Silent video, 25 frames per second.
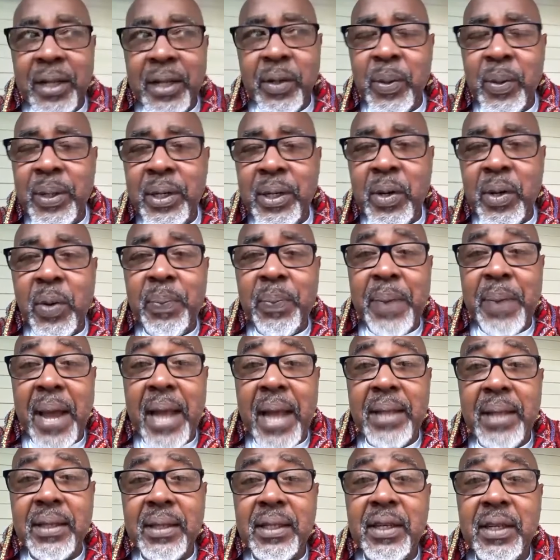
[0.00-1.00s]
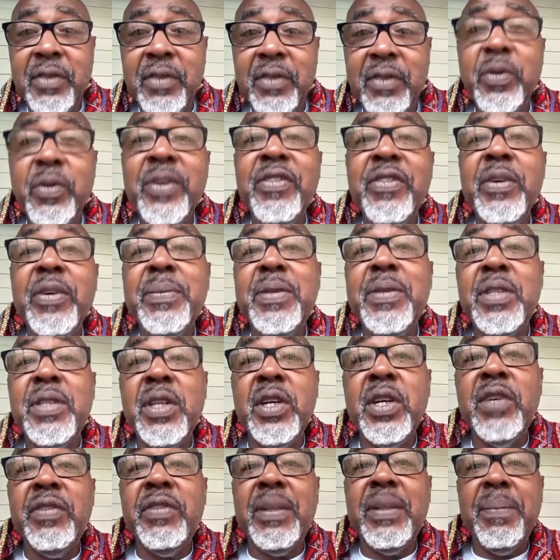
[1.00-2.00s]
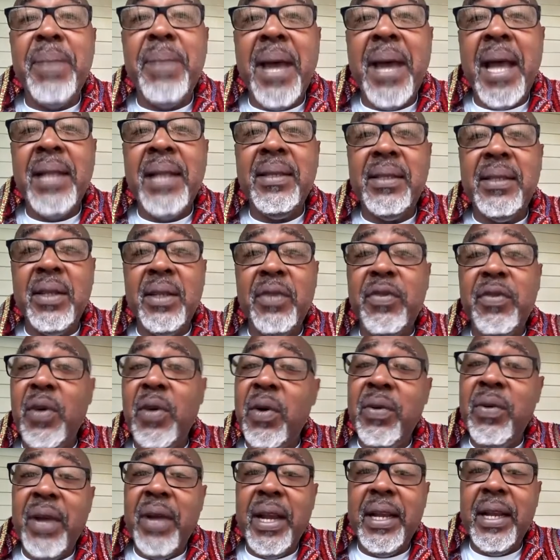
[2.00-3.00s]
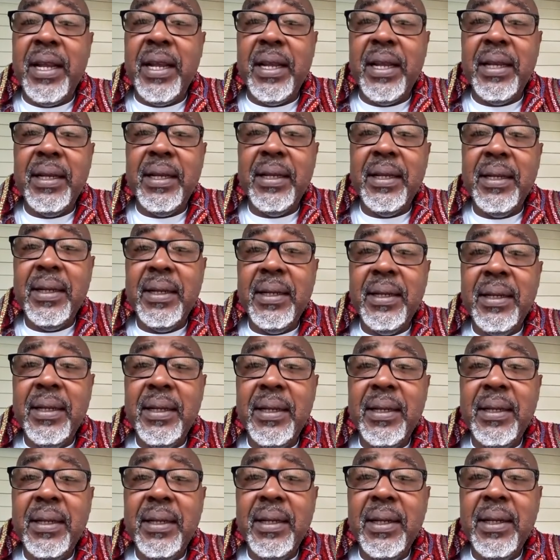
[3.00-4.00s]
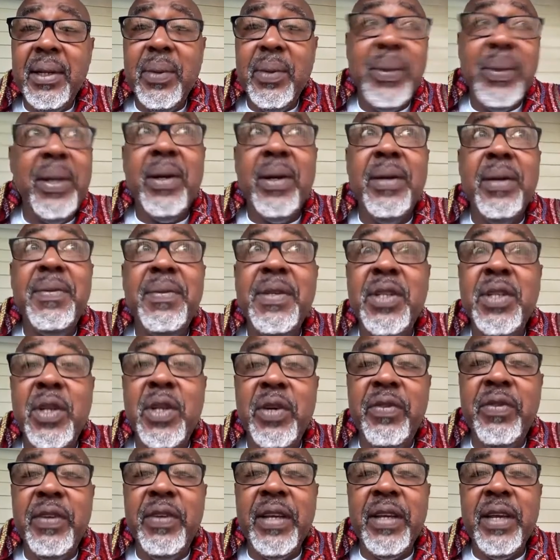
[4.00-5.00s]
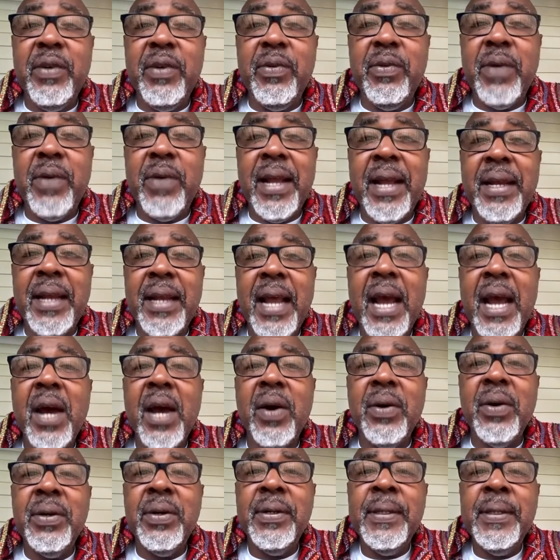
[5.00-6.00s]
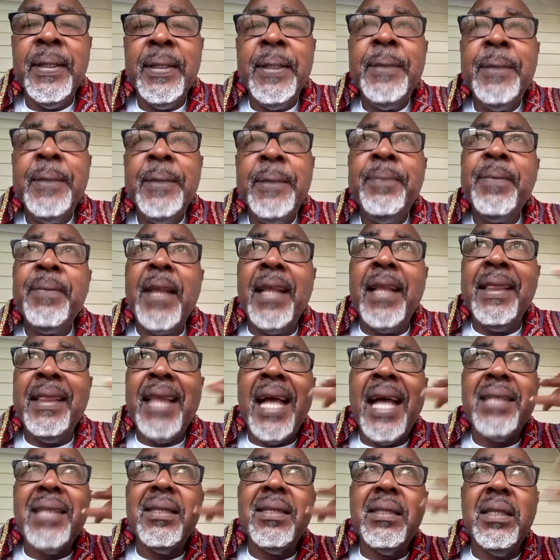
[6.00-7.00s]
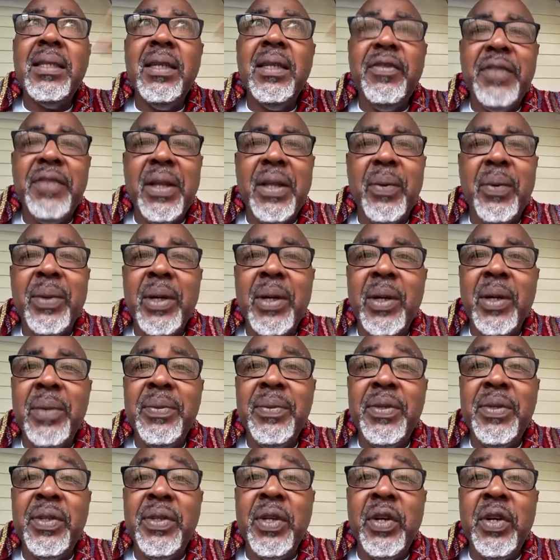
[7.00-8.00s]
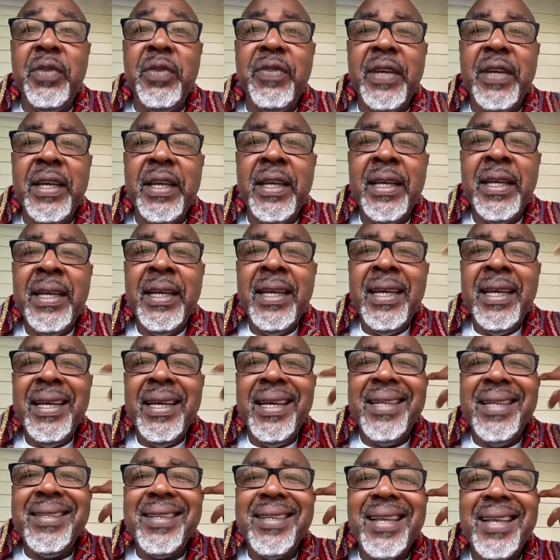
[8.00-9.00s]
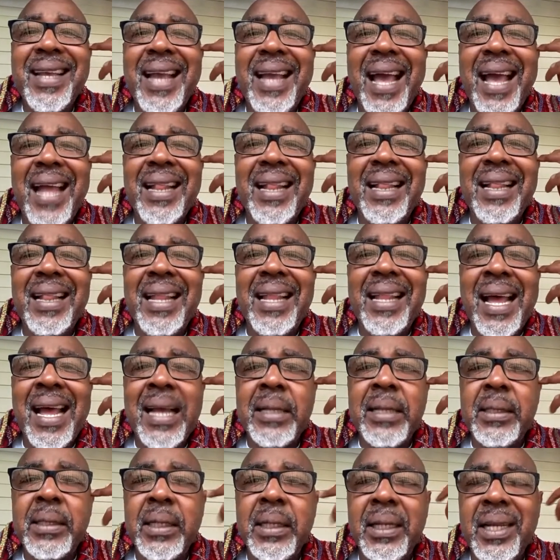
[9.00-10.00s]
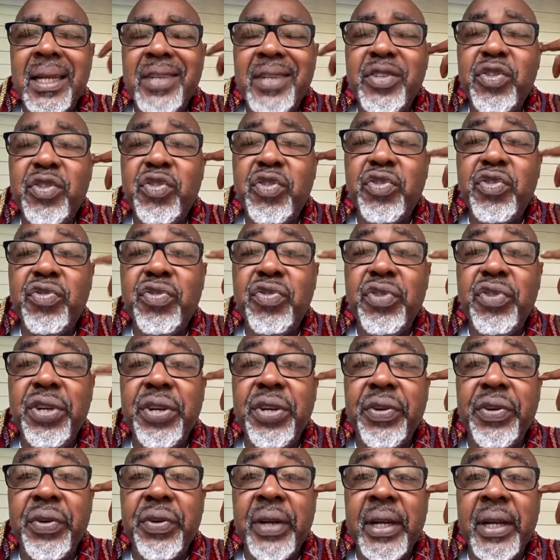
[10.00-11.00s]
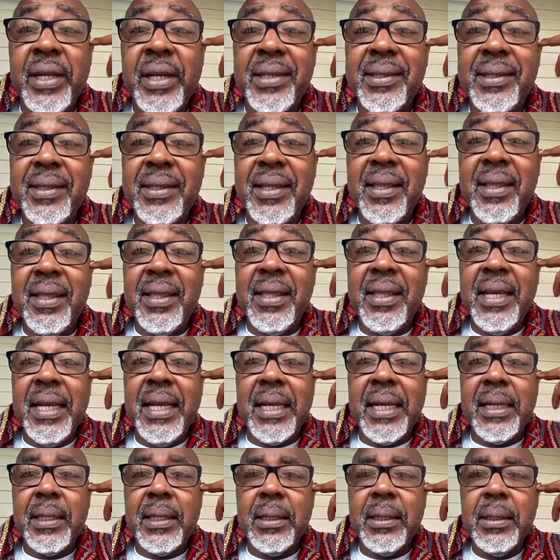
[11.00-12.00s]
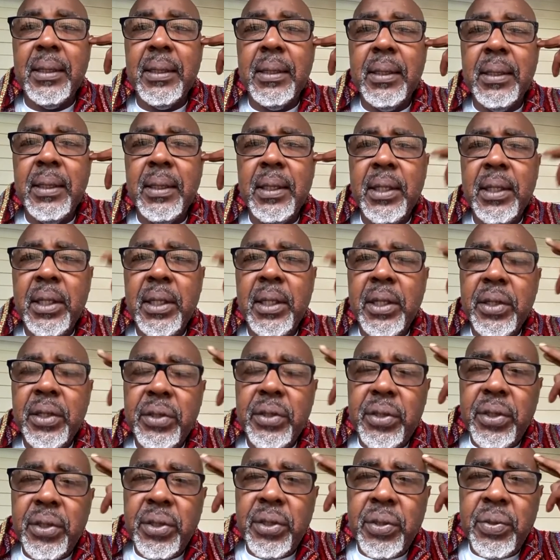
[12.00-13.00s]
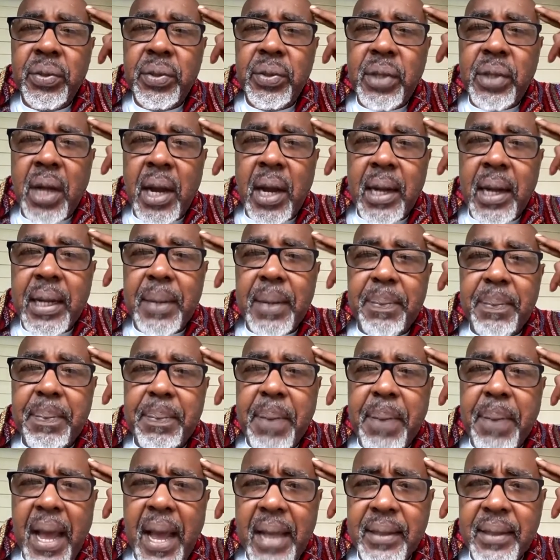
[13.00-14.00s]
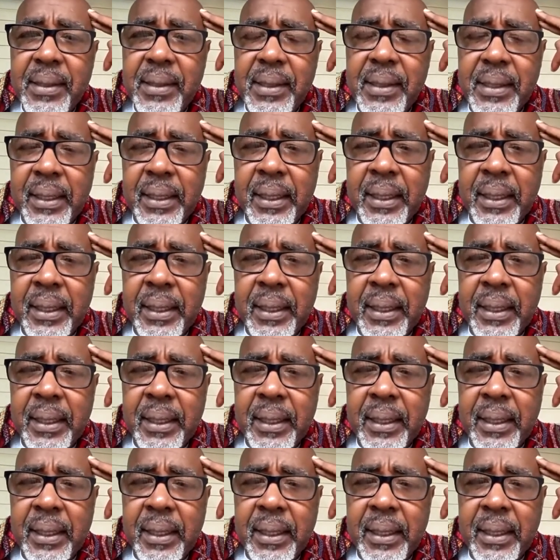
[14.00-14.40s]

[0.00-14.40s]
doing no bad stuff. We've observed the bad stuff already. We're observing it right now. And that stuff that we're observing, it's catalyzing, it's triggering us to think, to use our capacity,